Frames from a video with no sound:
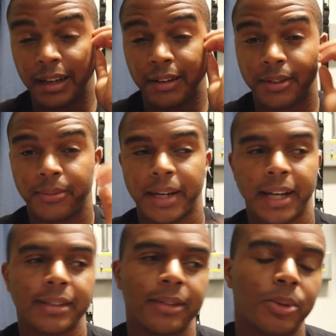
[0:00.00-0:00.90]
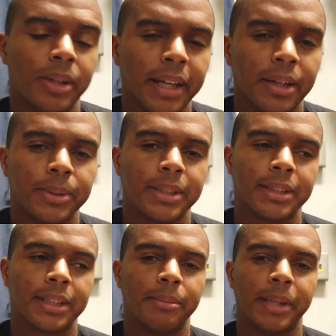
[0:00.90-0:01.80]
If someone asks, well, hey, what's a
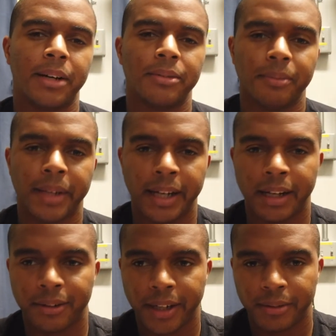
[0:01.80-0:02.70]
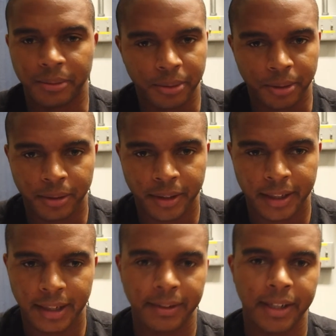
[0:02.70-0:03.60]
step down from that? I don't have a
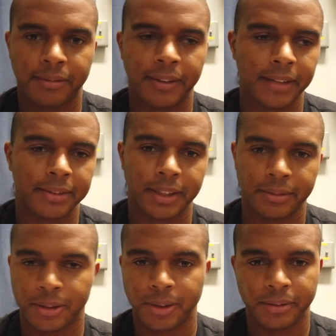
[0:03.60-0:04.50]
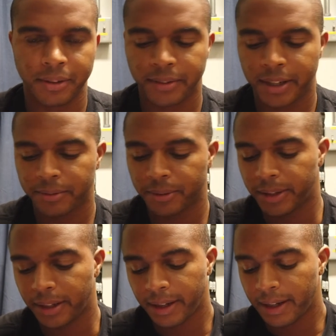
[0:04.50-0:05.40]
408. I've got a 5.7 or even a
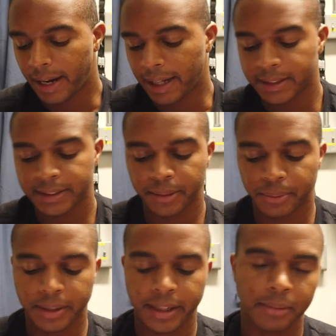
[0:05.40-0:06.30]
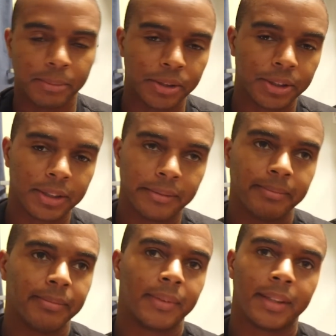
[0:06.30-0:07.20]
5.3. I can say, well, Cam Motion
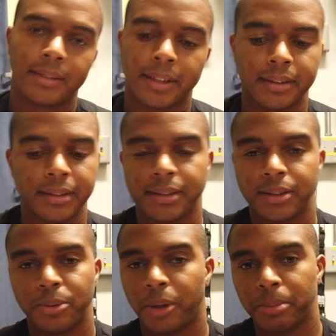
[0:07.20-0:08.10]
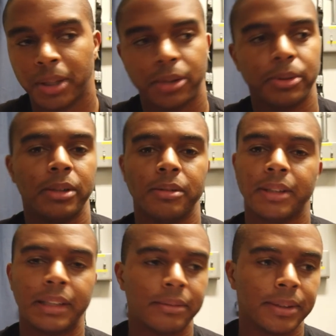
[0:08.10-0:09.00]
says this is the one below it.
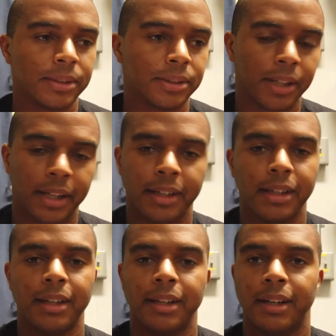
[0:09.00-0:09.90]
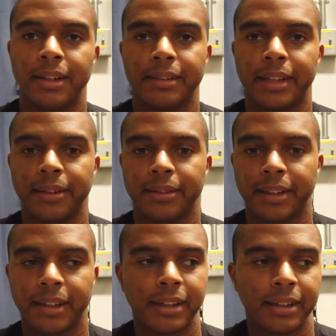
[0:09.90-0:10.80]
Give us a try. Instead of
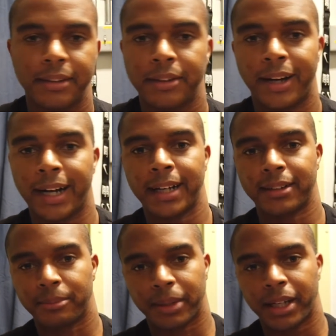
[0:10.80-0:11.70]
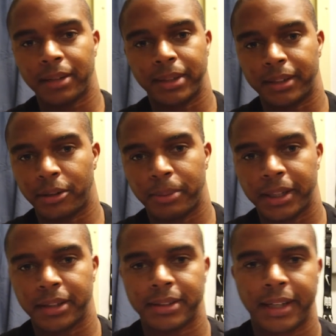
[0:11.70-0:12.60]
saying, I got some cam that
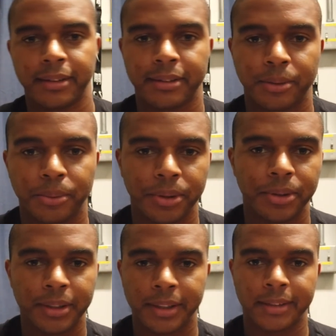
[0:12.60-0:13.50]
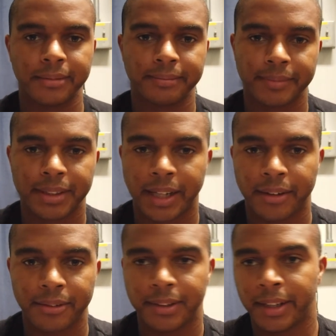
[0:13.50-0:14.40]
nobody else has in the world and it
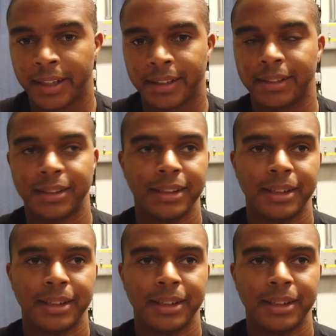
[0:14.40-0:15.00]
sounds like